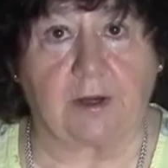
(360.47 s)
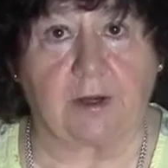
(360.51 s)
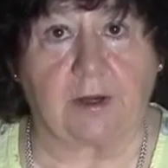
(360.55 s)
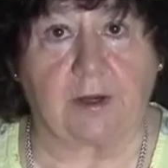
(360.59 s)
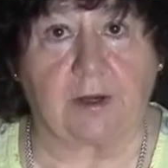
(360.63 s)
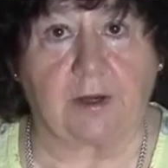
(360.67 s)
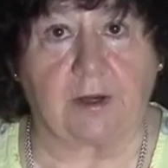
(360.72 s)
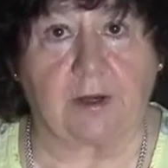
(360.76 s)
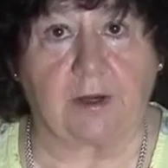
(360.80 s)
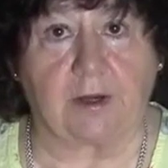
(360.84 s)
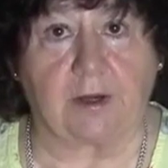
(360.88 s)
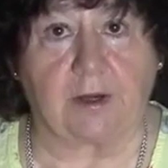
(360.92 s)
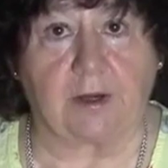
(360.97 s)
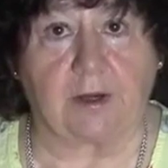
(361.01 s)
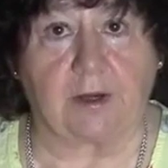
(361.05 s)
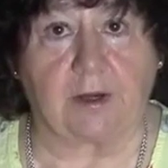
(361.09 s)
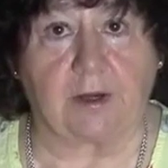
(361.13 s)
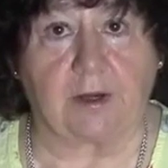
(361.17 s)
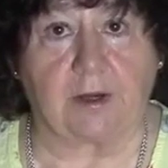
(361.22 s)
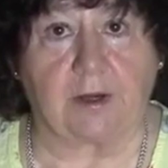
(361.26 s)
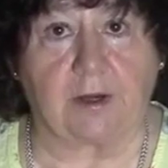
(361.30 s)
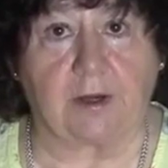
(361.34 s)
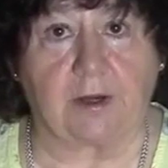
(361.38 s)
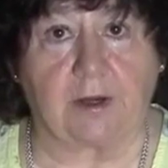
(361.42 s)
against
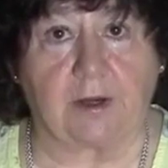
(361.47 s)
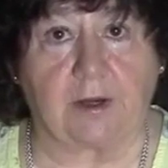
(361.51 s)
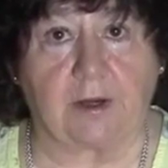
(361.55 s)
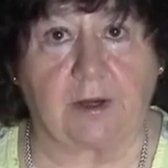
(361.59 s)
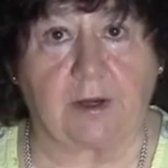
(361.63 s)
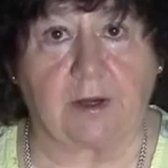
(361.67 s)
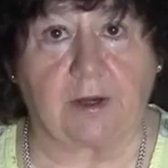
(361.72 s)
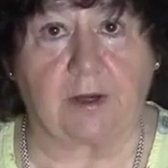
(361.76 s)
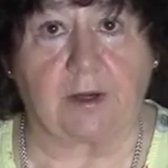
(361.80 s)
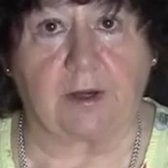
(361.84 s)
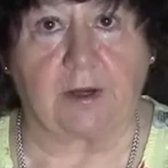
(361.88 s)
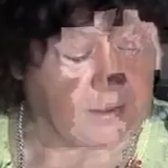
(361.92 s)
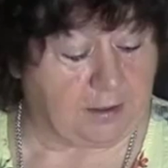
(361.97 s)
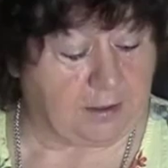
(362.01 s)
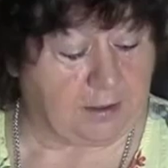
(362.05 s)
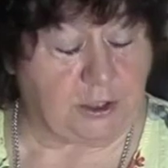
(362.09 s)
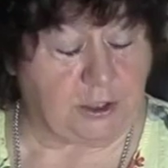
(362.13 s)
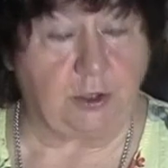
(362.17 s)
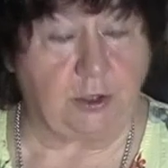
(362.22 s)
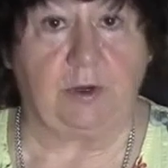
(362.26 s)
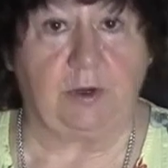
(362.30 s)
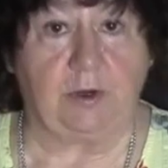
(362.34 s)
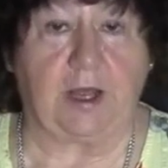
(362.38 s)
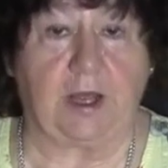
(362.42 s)
anything, and
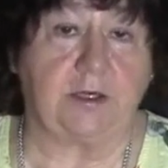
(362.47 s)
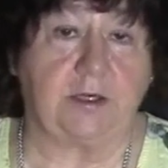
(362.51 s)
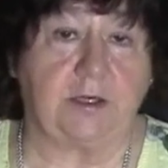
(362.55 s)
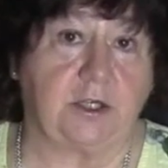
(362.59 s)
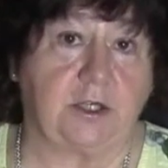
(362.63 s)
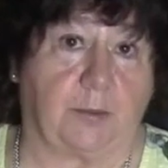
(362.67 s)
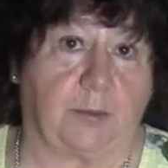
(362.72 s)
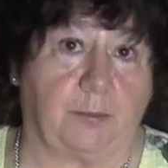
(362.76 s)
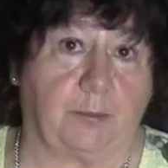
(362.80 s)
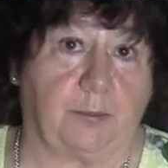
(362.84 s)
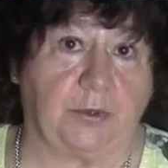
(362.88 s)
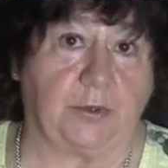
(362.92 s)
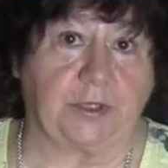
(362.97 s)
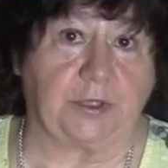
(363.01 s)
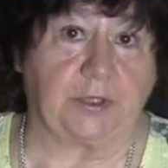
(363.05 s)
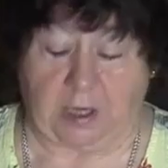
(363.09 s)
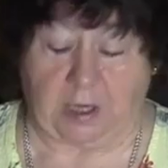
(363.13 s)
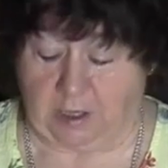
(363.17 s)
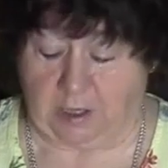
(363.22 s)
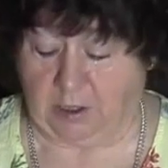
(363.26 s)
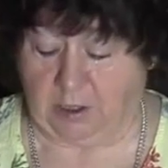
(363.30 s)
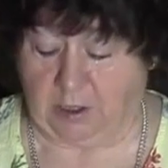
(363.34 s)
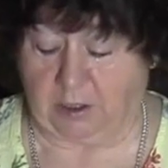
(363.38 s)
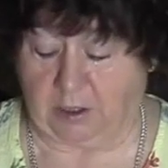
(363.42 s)
you'll end up with a
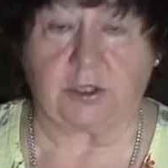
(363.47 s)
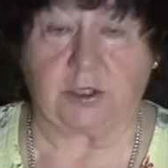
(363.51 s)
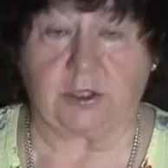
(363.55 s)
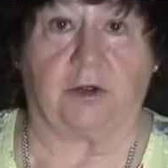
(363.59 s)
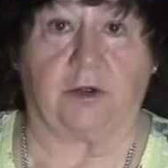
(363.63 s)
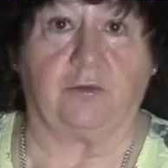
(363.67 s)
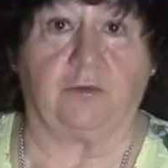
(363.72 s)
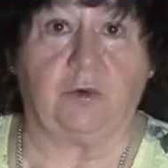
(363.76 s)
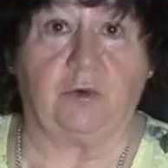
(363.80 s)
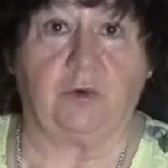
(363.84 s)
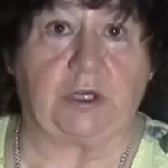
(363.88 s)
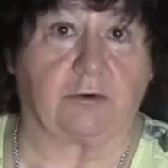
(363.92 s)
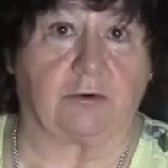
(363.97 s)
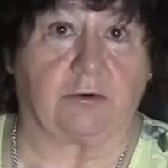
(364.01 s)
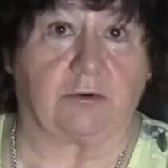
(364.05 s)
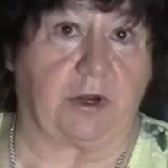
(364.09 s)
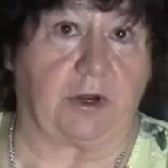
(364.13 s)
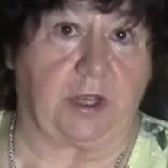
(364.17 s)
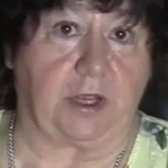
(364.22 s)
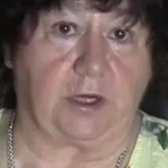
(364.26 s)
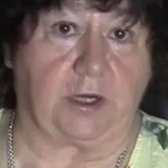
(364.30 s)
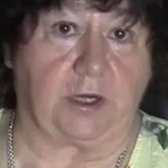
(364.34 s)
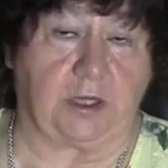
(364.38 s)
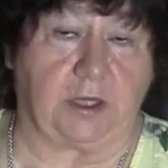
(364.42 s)
lot of wheat
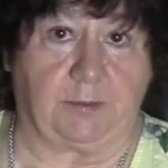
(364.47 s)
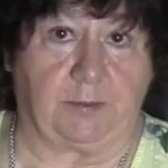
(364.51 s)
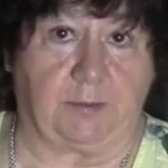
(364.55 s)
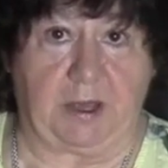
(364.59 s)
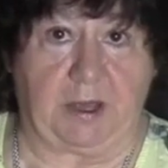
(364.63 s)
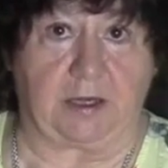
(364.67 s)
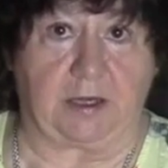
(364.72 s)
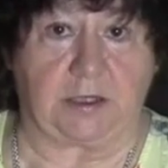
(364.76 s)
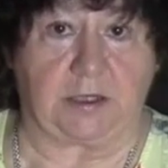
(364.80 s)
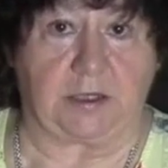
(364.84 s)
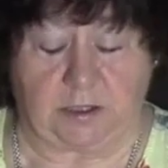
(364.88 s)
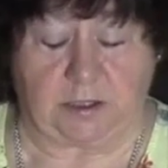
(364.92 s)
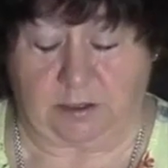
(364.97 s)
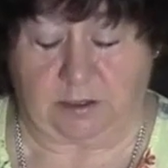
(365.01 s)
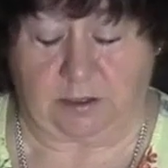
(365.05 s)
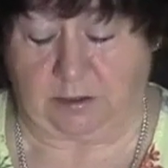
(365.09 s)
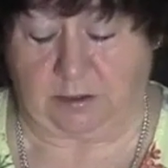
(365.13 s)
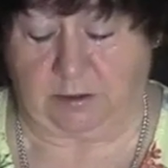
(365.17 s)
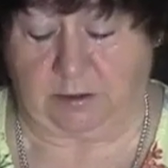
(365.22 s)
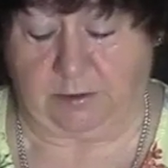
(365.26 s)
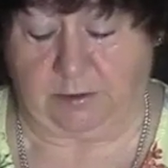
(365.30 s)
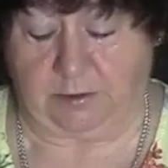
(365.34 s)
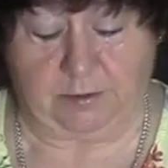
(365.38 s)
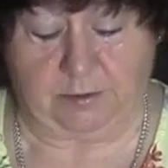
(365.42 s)
grain in the bed,
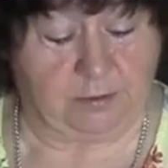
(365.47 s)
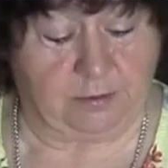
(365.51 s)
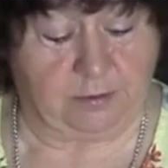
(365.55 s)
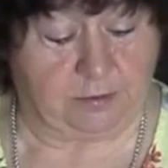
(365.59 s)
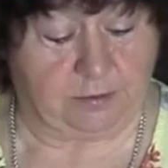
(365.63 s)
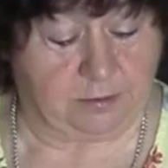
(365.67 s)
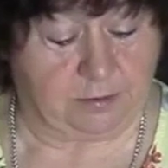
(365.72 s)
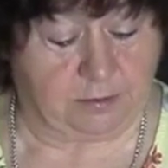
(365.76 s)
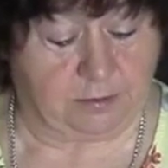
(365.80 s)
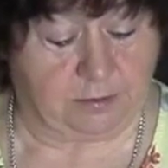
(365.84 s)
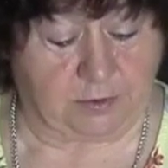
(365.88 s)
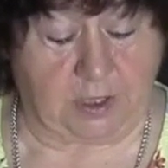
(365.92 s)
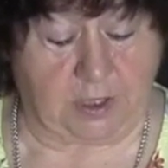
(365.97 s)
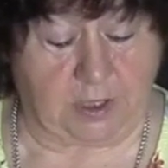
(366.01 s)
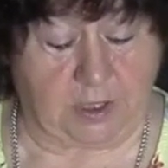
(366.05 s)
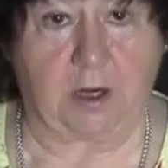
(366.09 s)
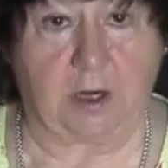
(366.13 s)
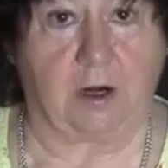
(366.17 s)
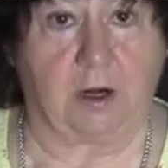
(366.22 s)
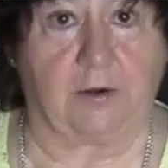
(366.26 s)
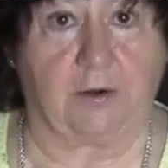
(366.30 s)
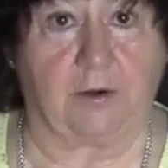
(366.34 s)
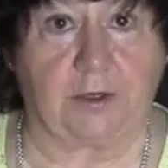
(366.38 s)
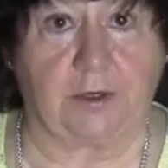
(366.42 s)
okay,
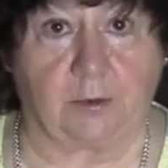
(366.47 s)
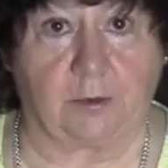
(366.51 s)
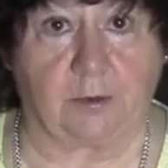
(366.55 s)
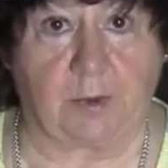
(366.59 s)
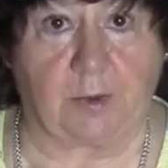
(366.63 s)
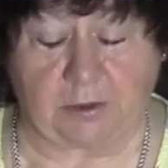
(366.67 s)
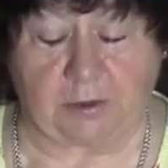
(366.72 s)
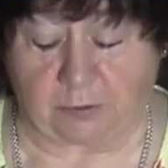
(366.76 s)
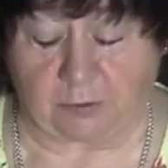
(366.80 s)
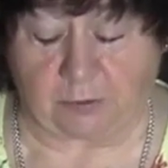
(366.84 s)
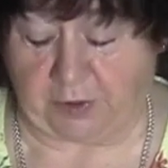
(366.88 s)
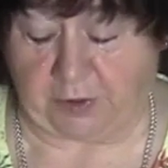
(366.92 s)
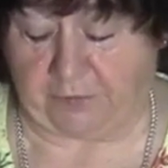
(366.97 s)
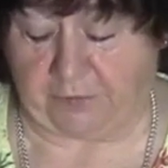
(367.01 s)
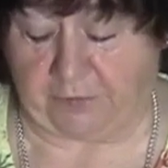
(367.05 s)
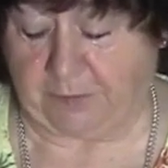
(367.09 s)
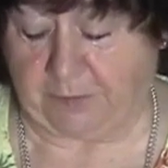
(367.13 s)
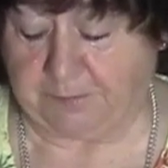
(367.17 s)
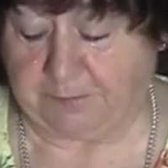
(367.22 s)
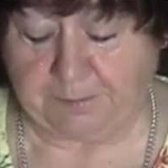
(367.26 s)
or in your microwave.